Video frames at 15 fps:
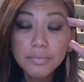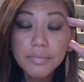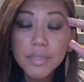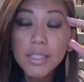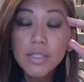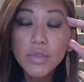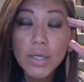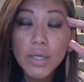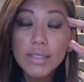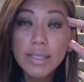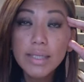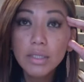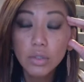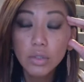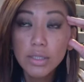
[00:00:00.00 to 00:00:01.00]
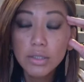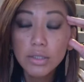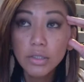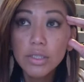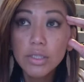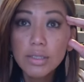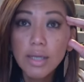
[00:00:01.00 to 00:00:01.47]
That's why I said
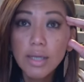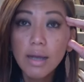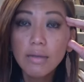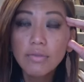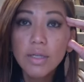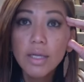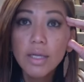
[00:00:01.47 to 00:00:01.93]
good stuff.